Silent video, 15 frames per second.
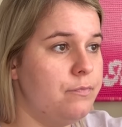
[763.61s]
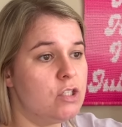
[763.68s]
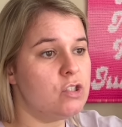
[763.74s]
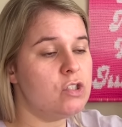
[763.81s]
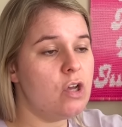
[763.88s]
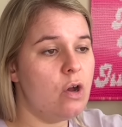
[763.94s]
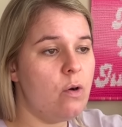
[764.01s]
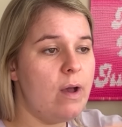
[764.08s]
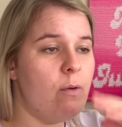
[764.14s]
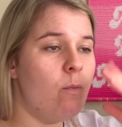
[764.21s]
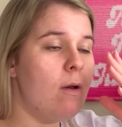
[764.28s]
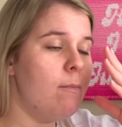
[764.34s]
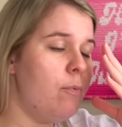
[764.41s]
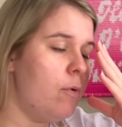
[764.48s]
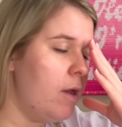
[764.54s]
So at
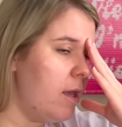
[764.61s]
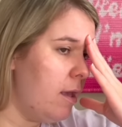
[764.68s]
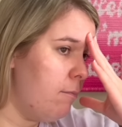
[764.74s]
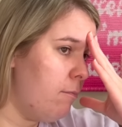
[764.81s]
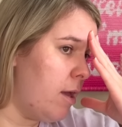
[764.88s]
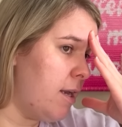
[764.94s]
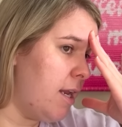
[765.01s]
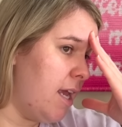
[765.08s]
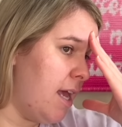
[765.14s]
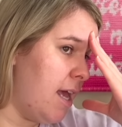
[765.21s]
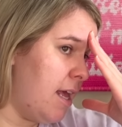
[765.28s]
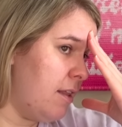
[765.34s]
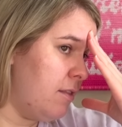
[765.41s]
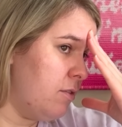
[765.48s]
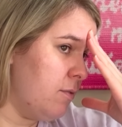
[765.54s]
one point, Monet
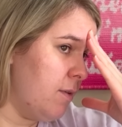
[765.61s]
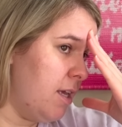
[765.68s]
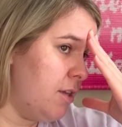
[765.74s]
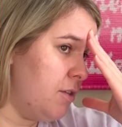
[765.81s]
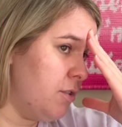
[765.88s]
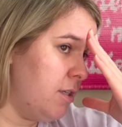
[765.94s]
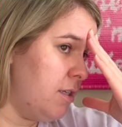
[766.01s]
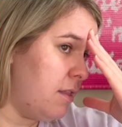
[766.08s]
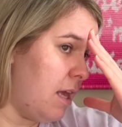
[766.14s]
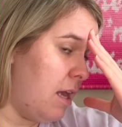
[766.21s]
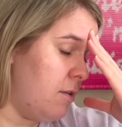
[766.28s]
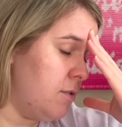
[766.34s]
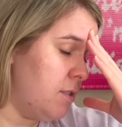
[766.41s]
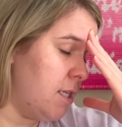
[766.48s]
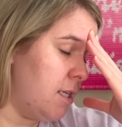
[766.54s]
had
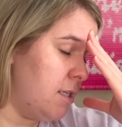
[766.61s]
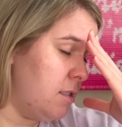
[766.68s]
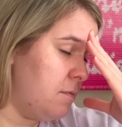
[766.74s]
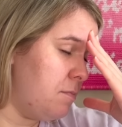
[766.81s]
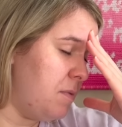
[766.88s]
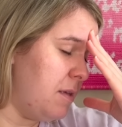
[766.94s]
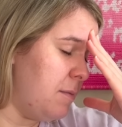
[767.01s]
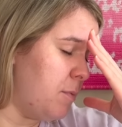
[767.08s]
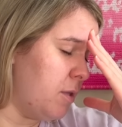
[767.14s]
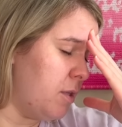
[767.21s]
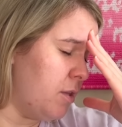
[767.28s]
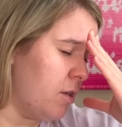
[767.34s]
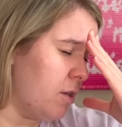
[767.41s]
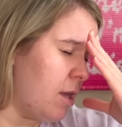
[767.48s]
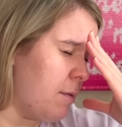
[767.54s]
300,000 people in
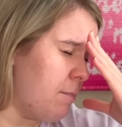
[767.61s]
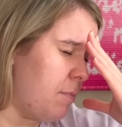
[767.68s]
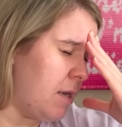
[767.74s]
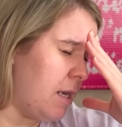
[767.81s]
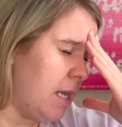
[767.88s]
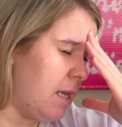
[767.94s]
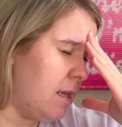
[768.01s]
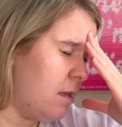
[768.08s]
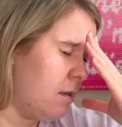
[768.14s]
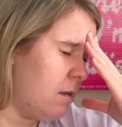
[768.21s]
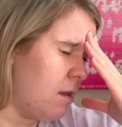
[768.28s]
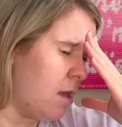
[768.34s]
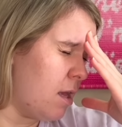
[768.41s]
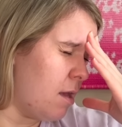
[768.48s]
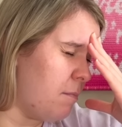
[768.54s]
their company.
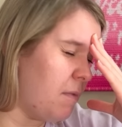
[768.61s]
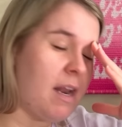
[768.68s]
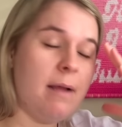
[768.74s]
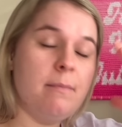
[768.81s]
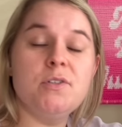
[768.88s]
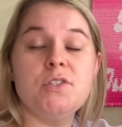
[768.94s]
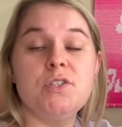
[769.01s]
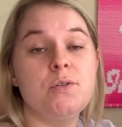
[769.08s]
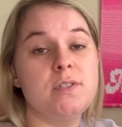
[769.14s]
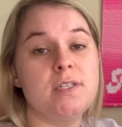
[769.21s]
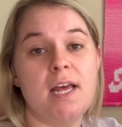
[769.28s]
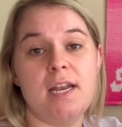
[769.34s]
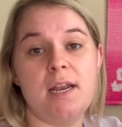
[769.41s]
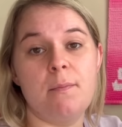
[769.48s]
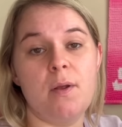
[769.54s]
And I'm just using
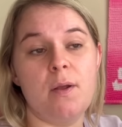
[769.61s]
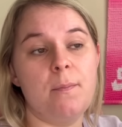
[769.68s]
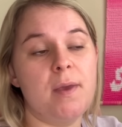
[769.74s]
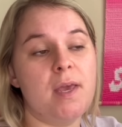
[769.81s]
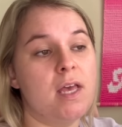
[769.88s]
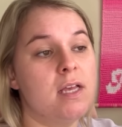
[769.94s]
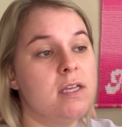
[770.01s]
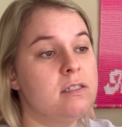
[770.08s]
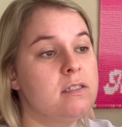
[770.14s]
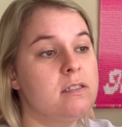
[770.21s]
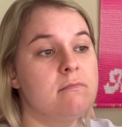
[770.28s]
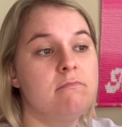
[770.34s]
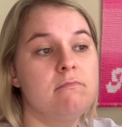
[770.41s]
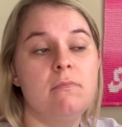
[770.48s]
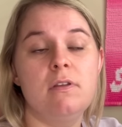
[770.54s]
that number
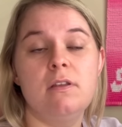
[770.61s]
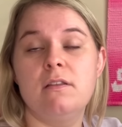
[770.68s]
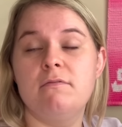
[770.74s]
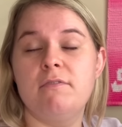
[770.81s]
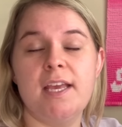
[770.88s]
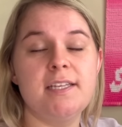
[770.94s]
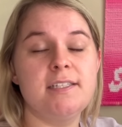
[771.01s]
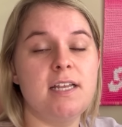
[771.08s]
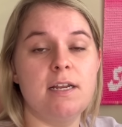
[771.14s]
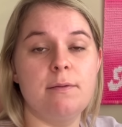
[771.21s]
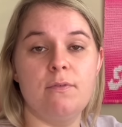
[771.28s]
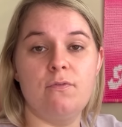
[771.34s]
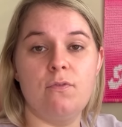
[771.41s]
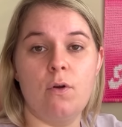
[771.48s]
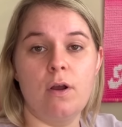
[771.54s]
because they said it
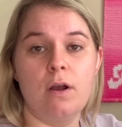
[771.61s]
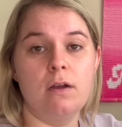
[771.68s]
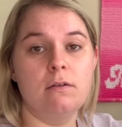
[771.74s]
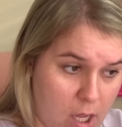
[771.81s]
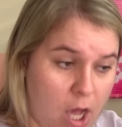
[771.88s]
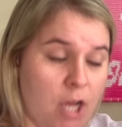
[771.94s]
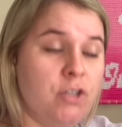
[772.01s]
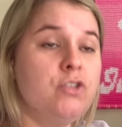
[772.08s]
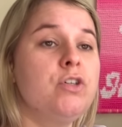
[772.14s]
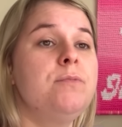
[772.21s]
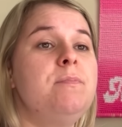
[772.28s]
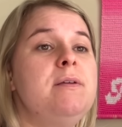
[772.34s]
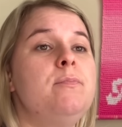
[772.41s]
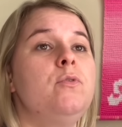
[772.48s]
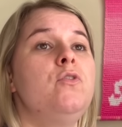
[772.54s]
before.
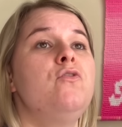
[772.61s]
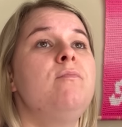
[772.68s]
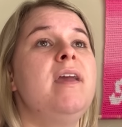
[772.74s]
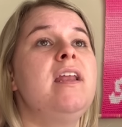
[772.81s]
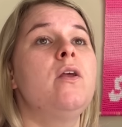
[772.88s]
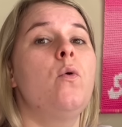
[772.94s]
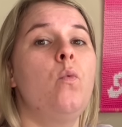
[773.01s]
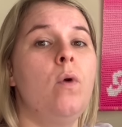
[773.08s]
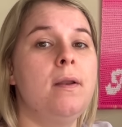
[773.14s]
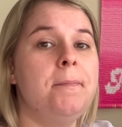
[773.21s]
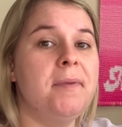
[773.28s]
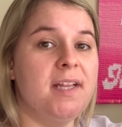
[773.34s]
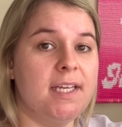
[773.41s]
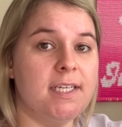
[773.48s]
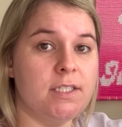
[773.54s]
100 people who've made $1
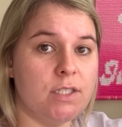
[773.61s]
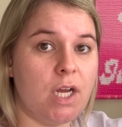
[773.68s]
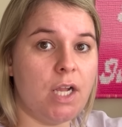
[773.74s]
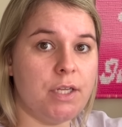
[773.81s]
million.